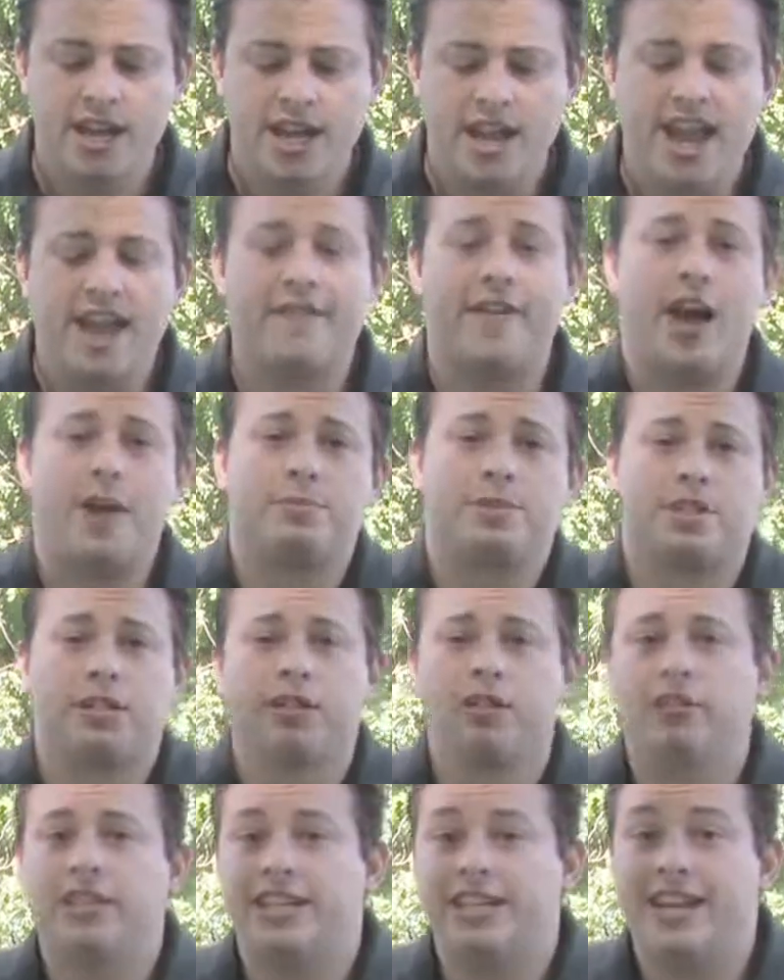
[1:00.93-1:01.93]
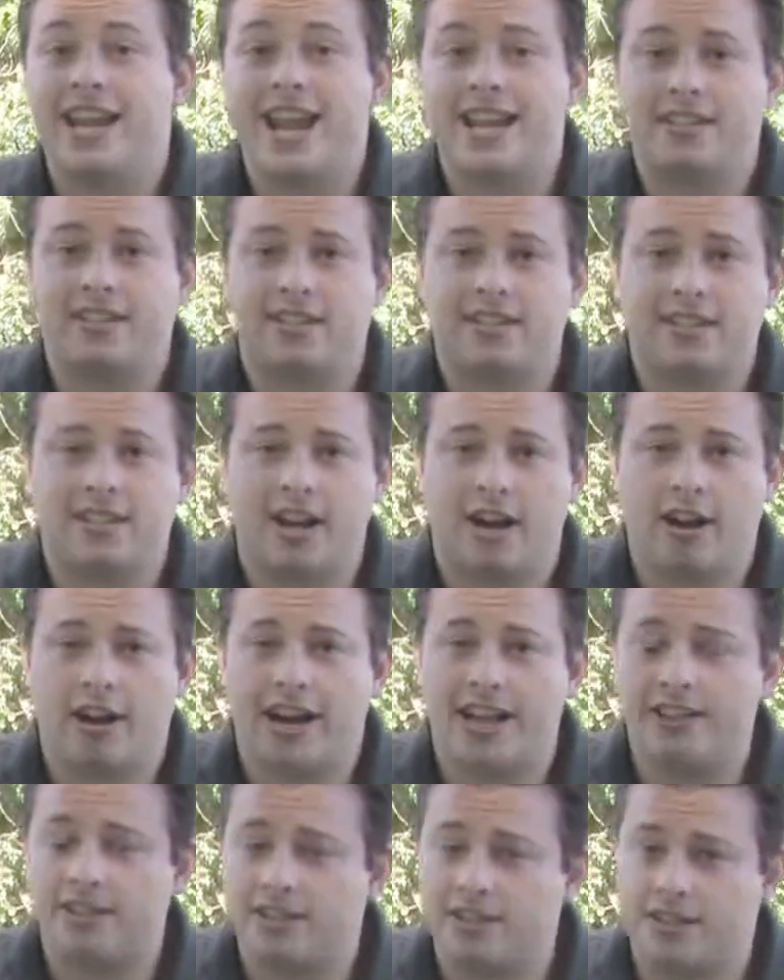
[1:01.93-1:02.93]
If absolutely
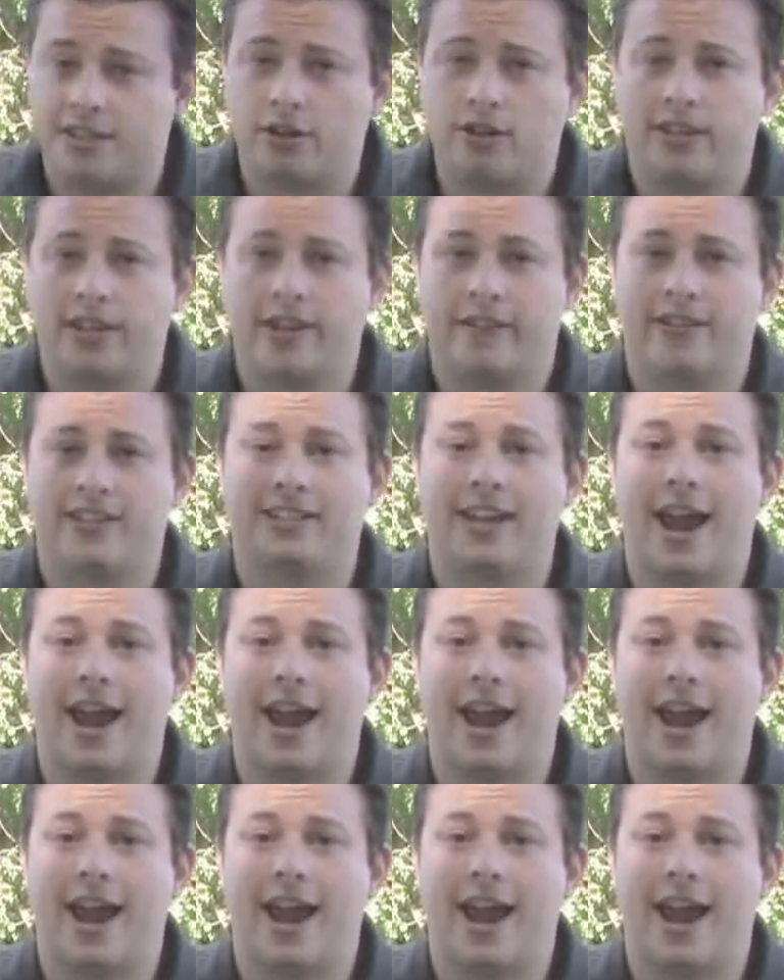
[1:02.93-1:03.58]
necessary, and this is only if it's